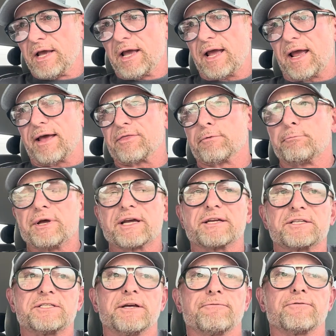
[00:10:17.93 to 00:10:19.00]
And the
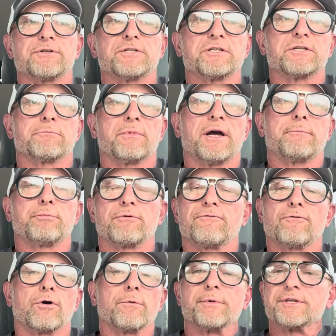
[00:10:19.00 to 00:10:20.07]
biggest differences in my
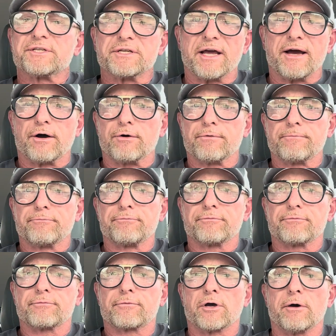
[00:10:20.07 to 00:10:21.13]
performance now
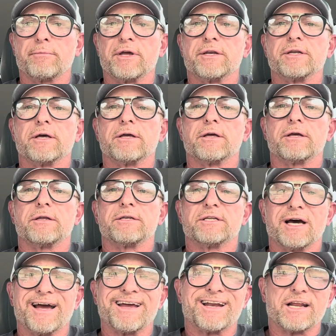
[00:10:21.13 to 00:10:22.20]
come in
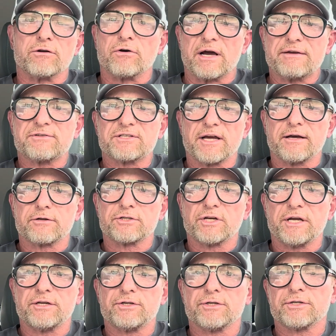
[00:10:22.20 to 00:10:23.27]
diet and lifestyle
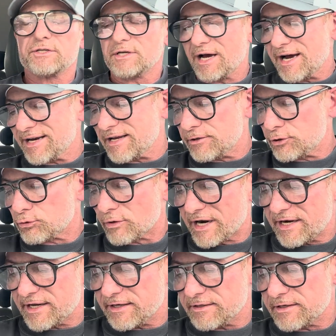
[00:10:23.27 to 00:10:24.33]
changes, not in
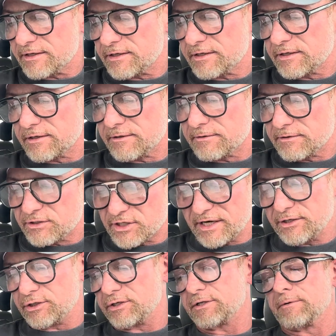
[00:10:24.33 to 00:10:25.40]
training
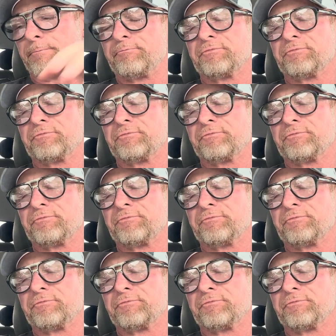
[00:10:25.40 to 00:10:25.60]
changes.